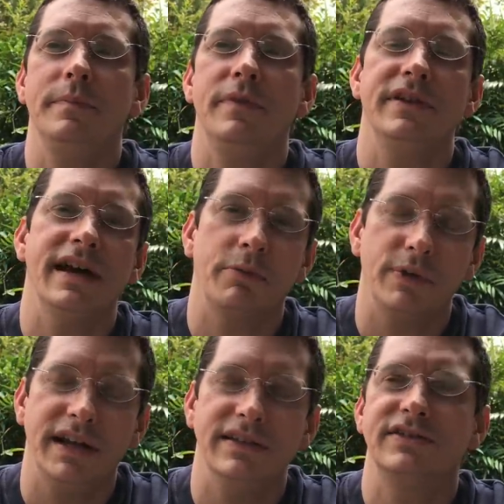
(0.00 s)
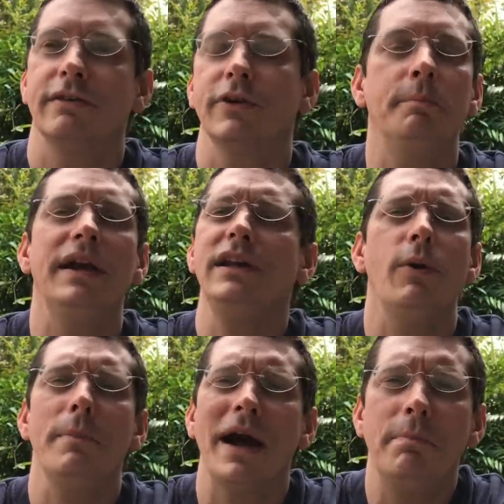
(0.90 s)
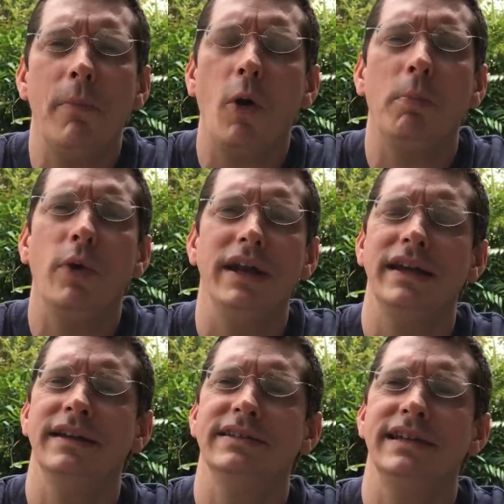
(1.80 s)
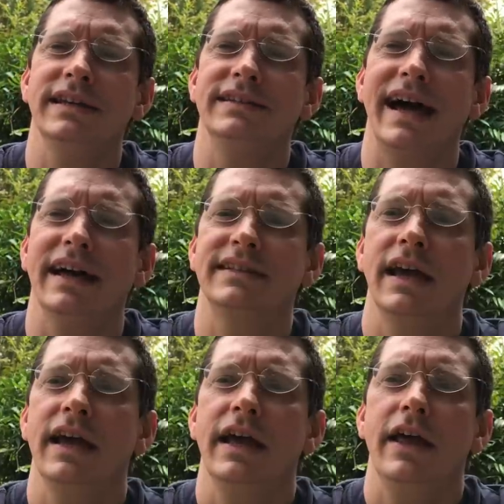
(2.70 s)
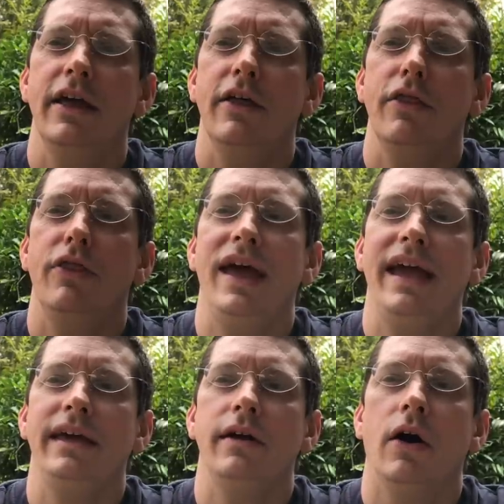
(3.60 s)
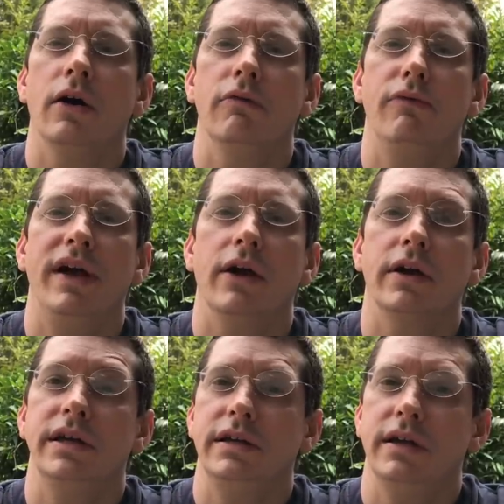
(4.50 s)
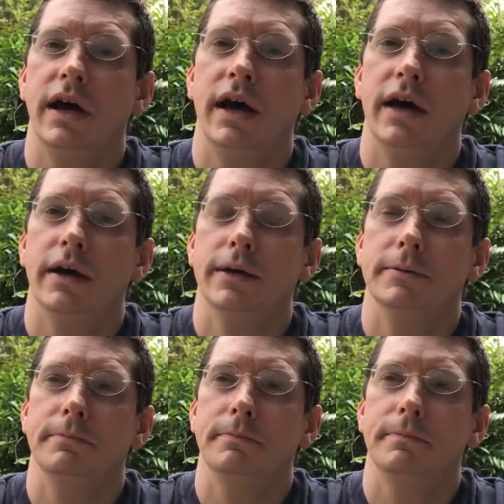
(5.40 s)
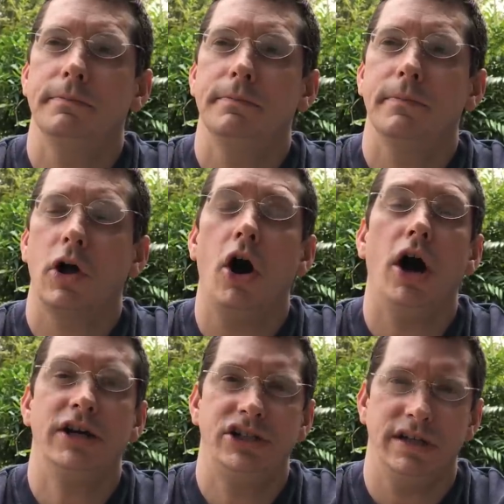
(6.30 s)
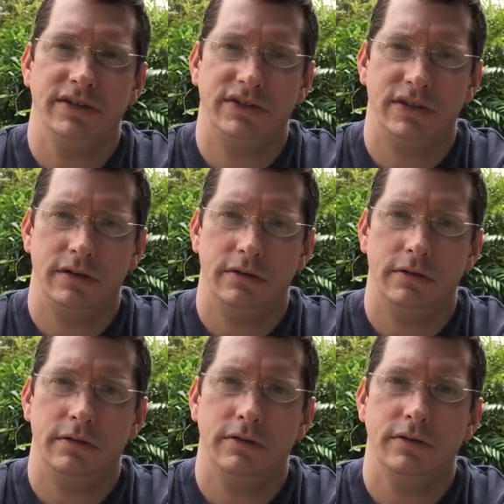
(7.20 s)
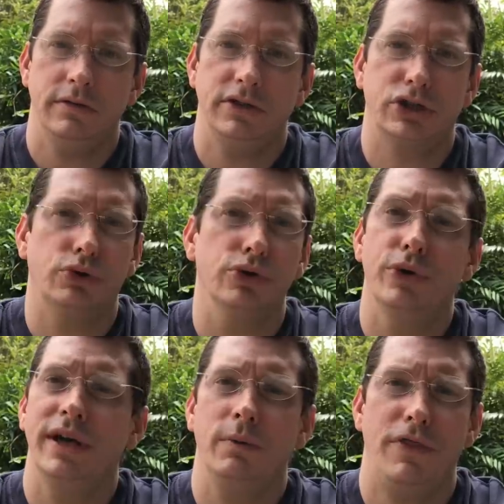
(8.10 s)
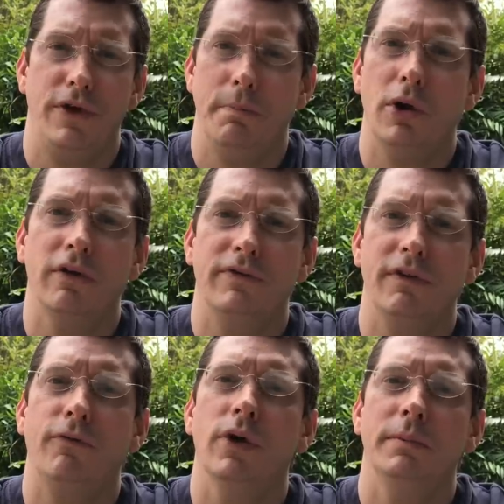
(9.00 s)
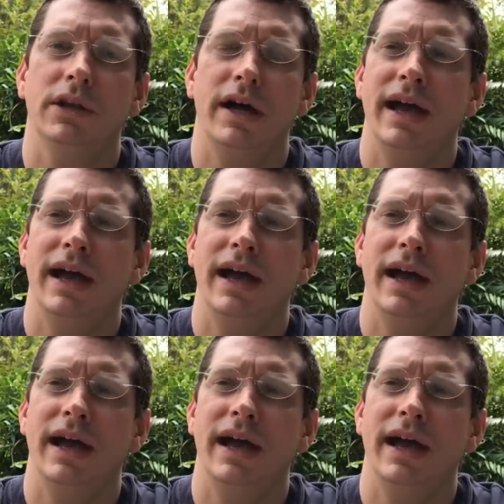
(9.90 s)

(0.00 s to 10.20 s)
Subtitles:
The depth rating is different. But anyway, my whole point is that they are very cautious screwing with their perfect formula.